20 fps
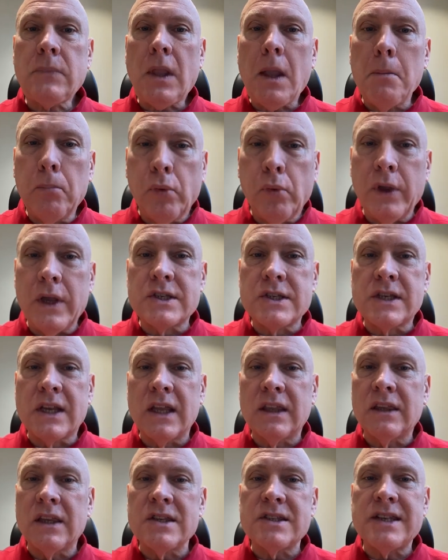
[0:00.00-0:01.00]
please
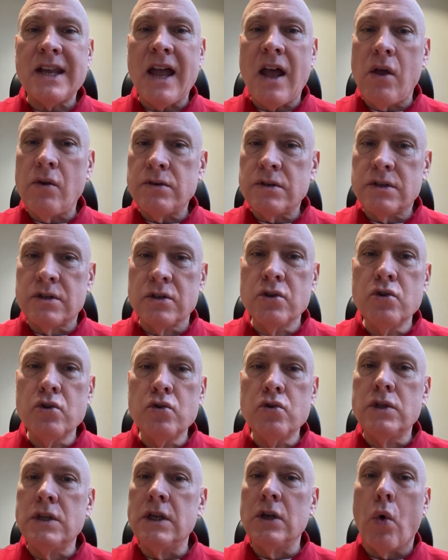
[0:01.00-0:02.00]
get this out
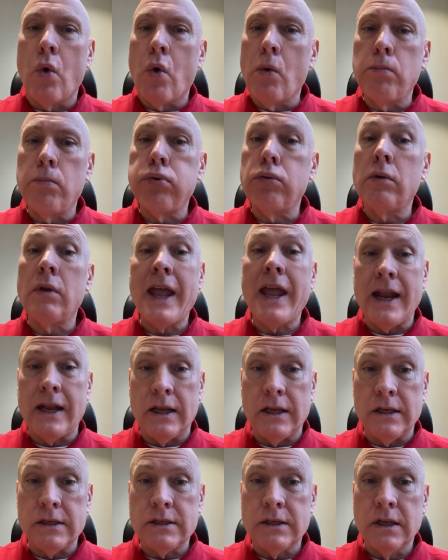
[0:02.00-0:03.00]
to the whole
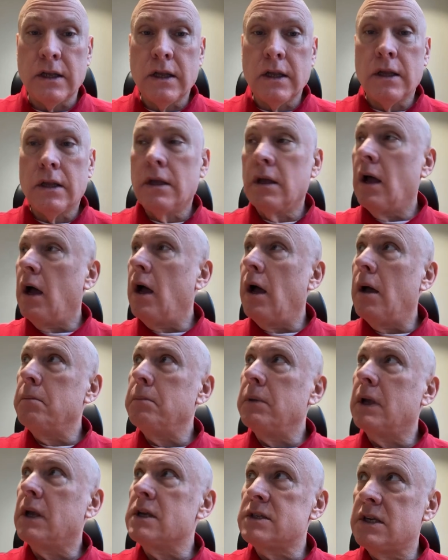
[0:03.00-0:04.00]
planet
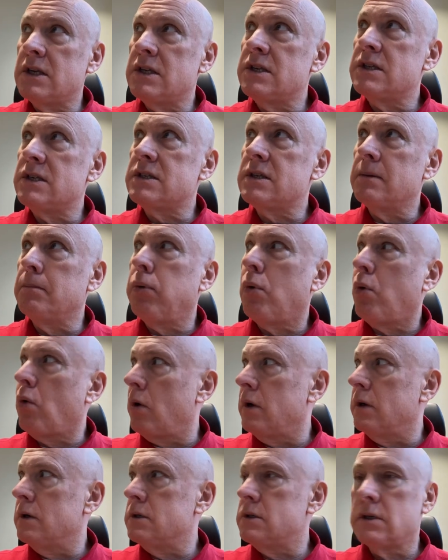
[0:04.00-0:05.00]
because this is
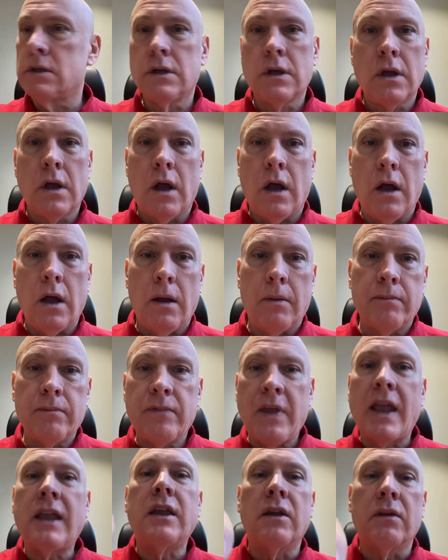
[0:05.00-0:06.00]
important.
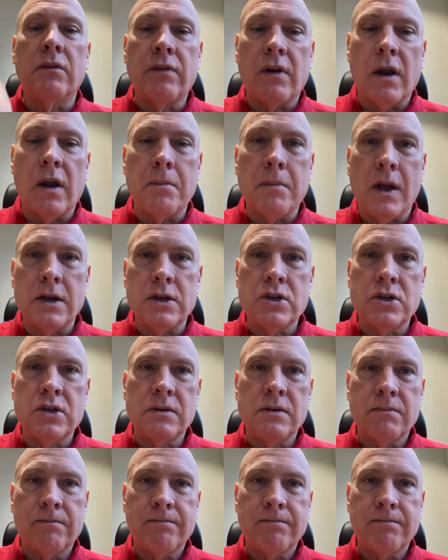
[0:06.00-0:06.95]
Thank you very much.